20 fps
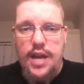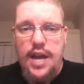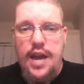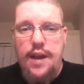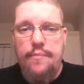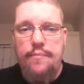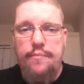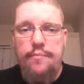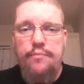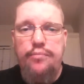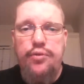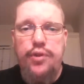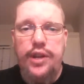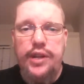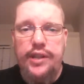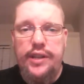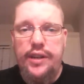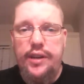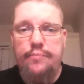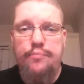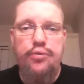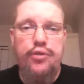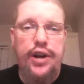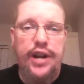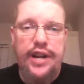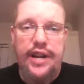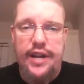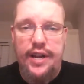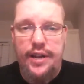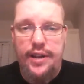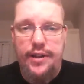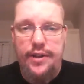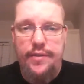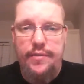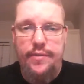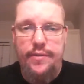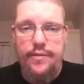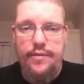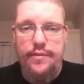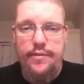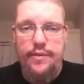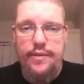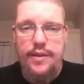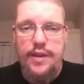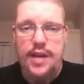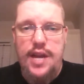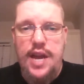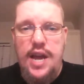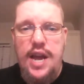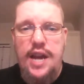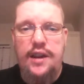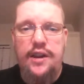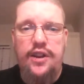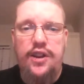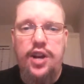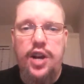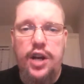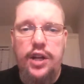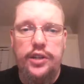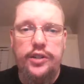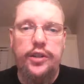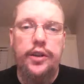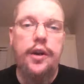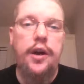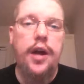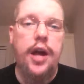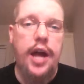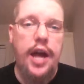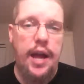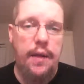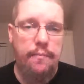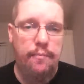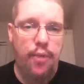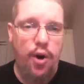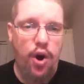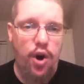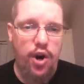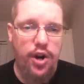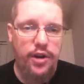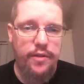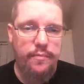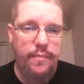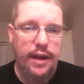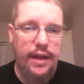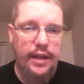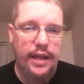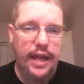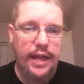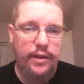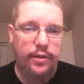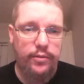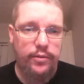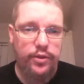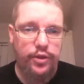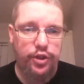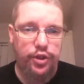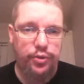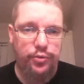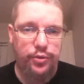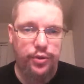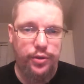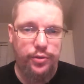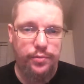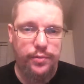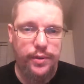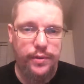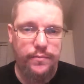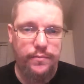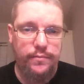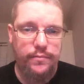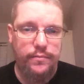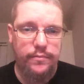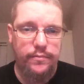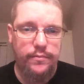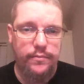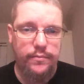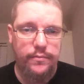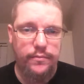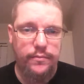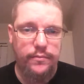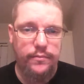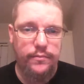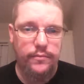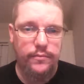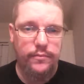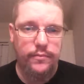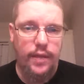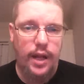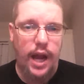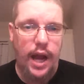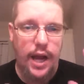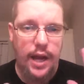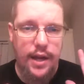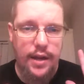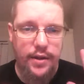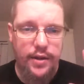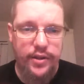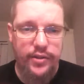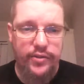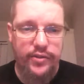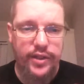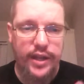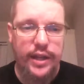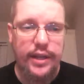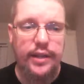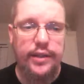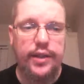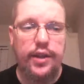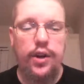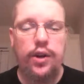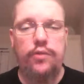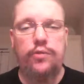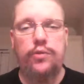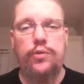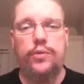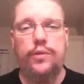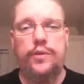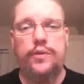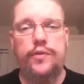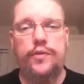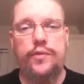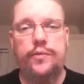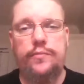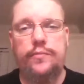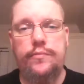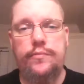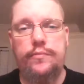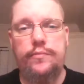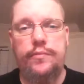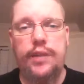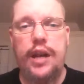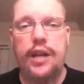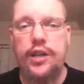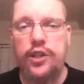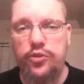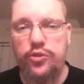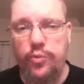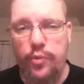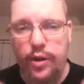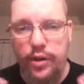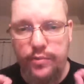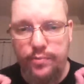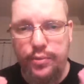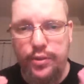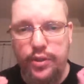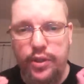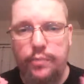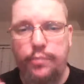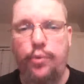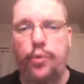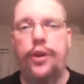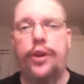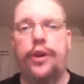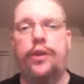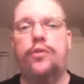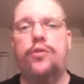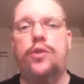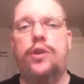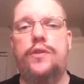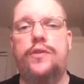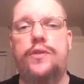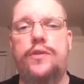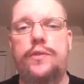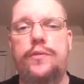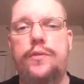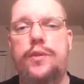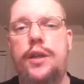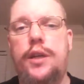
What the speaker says: and prick and cunt, and pardon my language, YouTube. I understand that there are rules, but I just want to put the point across.